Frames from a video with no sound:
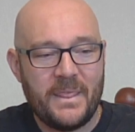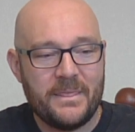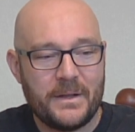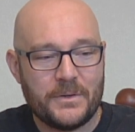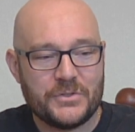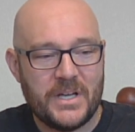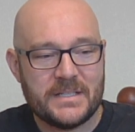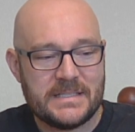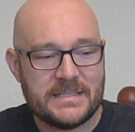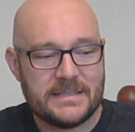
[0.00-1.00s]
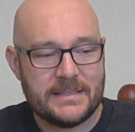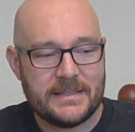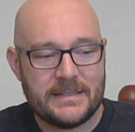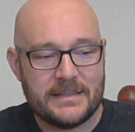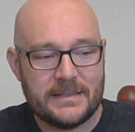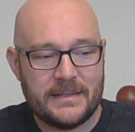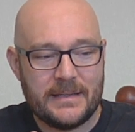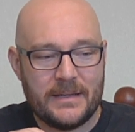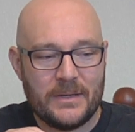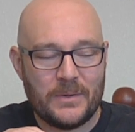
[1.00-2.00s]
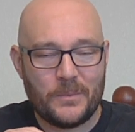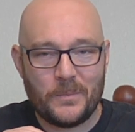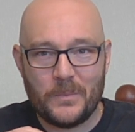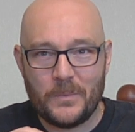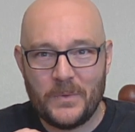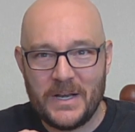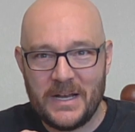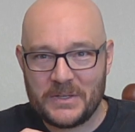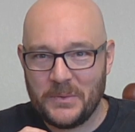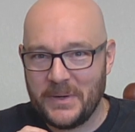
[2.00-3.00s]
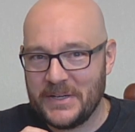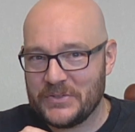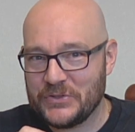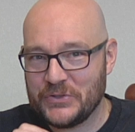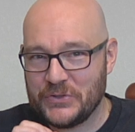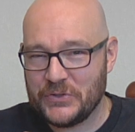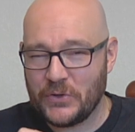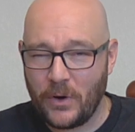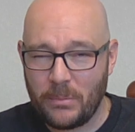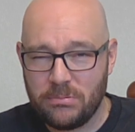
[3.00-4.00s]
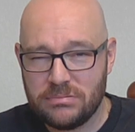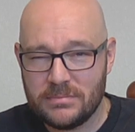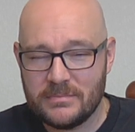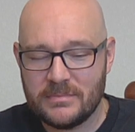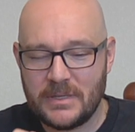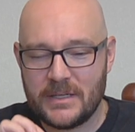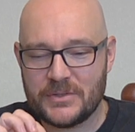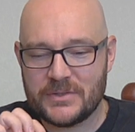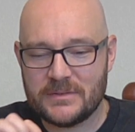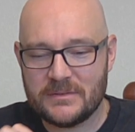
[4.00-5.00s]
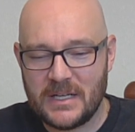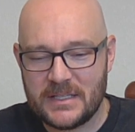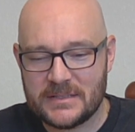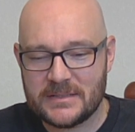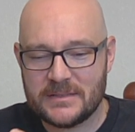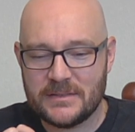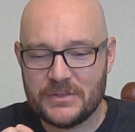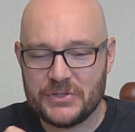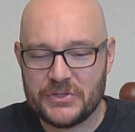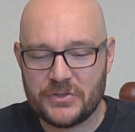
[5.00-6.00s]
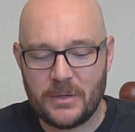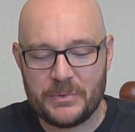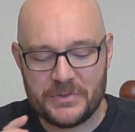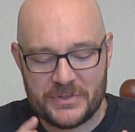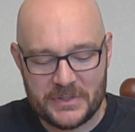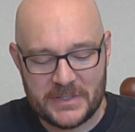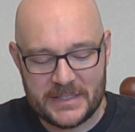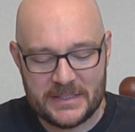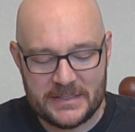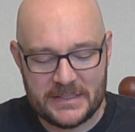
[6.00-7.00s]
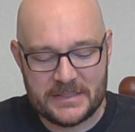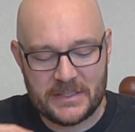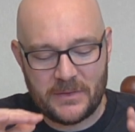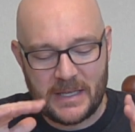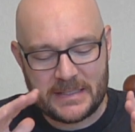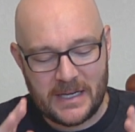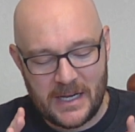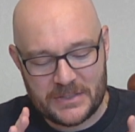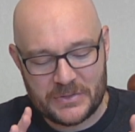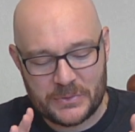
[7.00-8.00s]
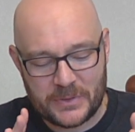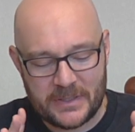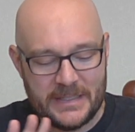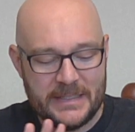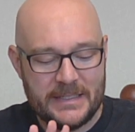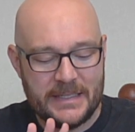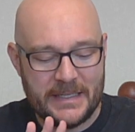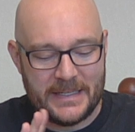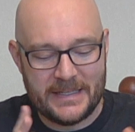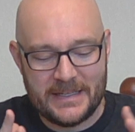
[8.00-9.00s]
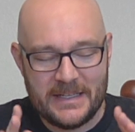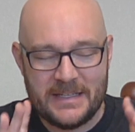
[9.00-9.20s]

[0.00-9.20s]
they're just not quite as sharp. Not as sharp. You still get the detail, that contour in